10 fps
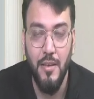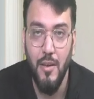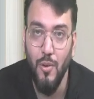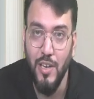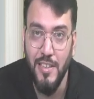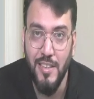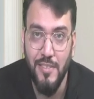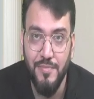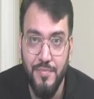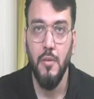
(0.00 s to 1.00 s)
Okay, sir.
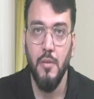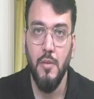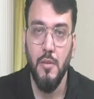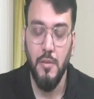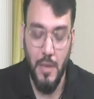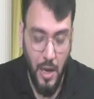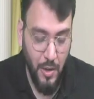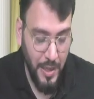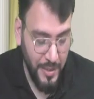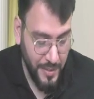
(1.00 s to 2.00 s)
Now
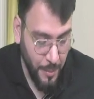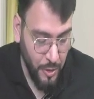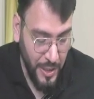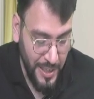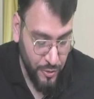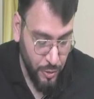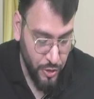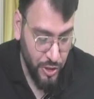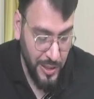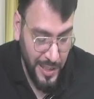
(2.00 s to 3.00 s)
let us come to the next
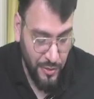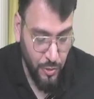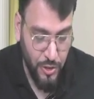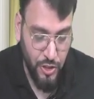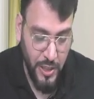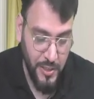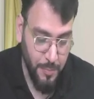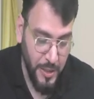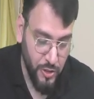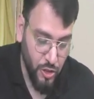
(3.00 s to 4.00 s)
question. Next question is
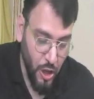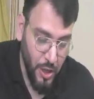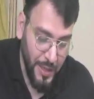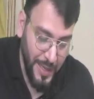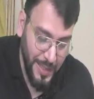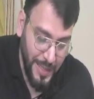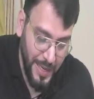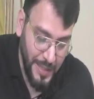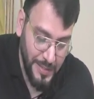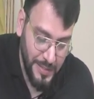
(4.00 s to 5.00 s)
based on IND
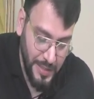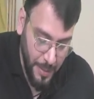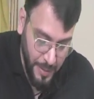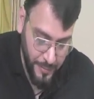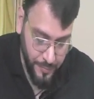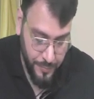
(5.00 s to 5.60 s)
AS 7.